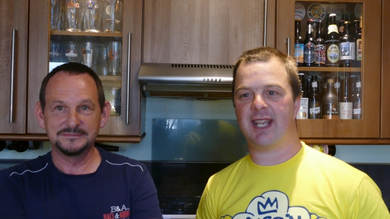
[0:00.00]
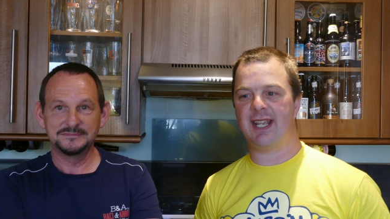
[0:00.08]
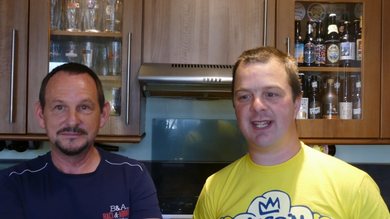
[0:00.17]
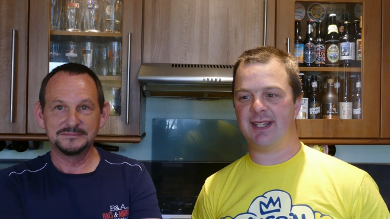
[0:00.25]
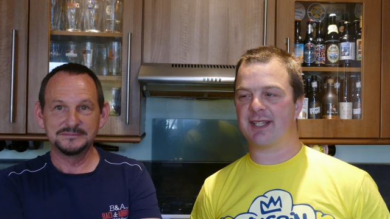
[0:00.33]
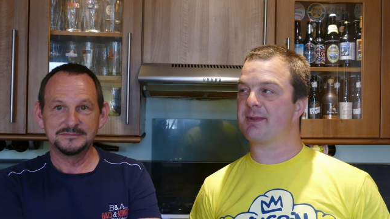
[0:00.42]

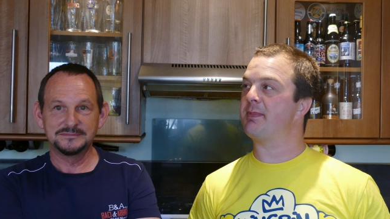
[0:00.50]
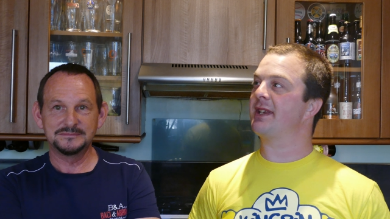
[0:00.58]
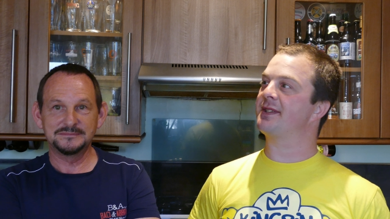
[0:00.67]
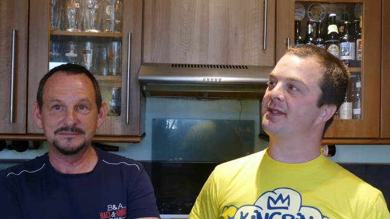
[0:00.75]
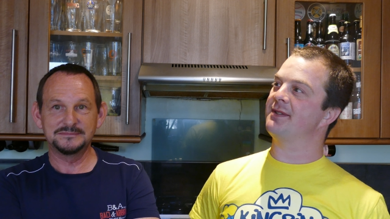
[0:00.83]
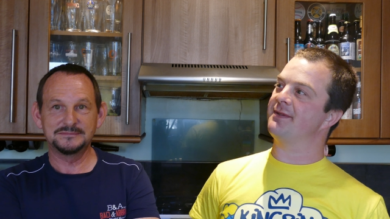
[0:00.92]
Speaker 1: in the
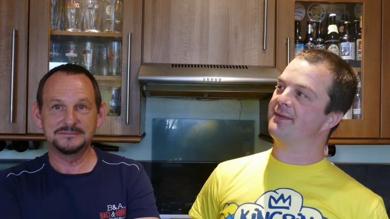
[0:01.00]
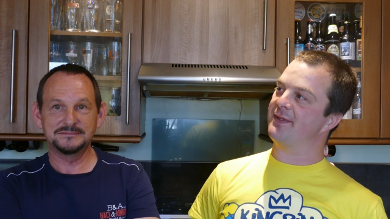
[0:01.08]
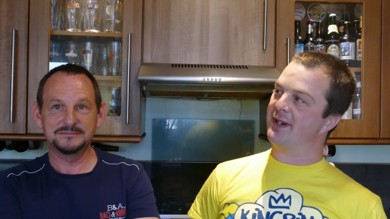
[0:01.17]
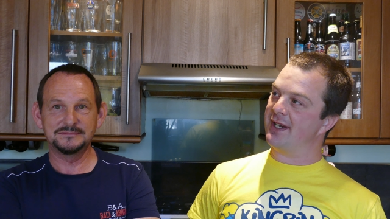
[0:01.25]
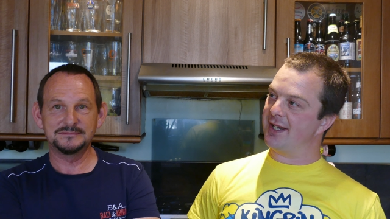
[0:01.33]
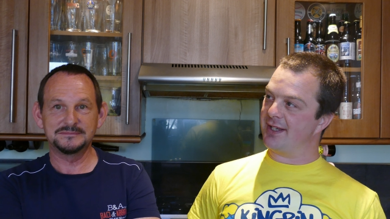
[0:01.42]
space of
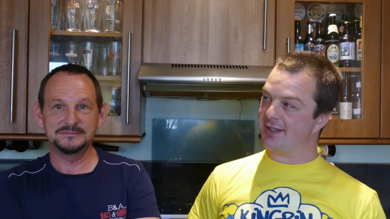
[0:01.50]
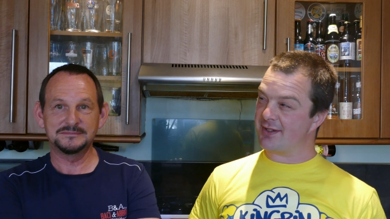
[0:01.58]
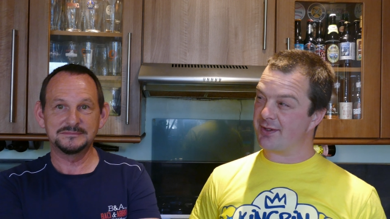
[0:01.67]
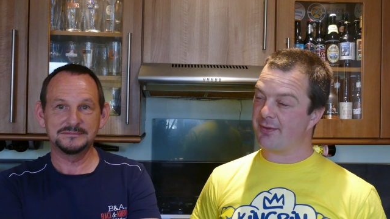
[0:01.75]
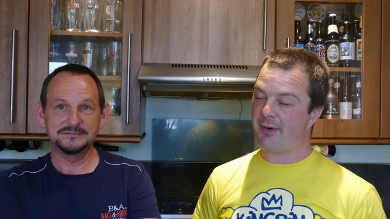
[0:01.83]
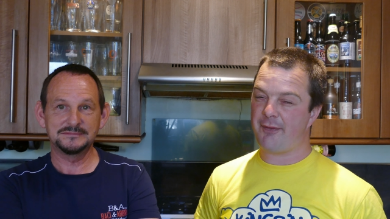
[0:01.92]
uh,
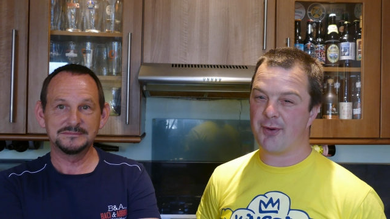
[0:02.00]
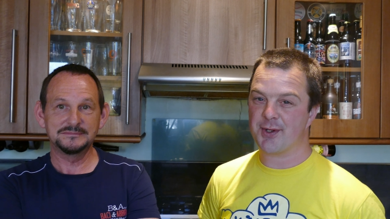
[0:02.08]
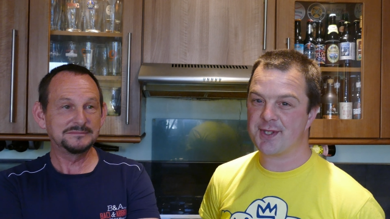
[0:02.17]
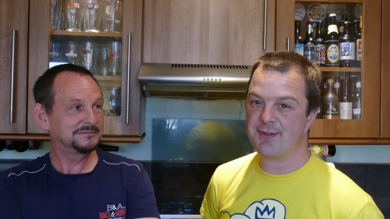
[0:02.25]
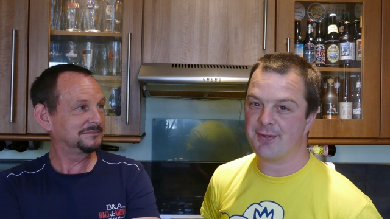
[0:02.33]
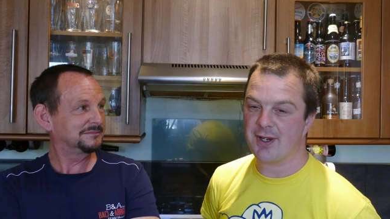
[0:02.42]
just over
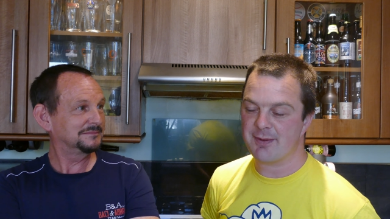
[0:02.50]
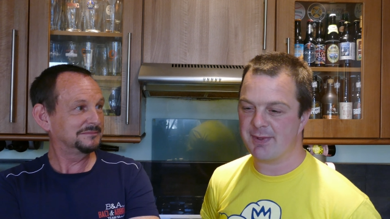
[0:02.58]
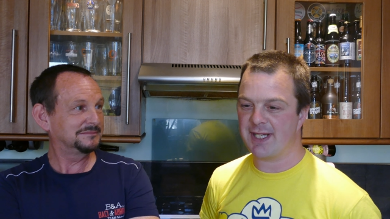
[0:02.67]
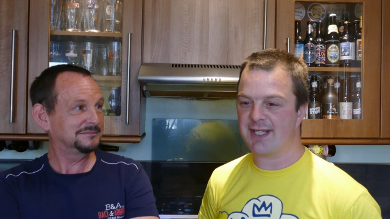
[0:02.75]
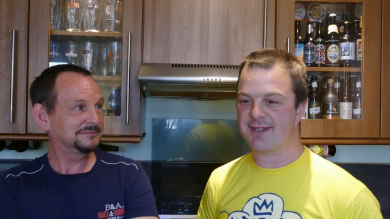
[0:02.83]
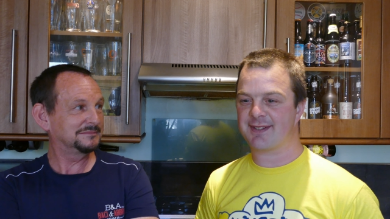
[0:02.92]
45
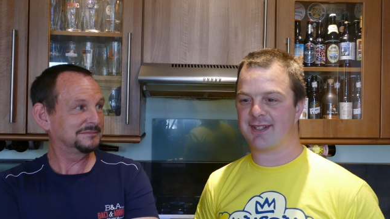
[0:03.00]
minutes.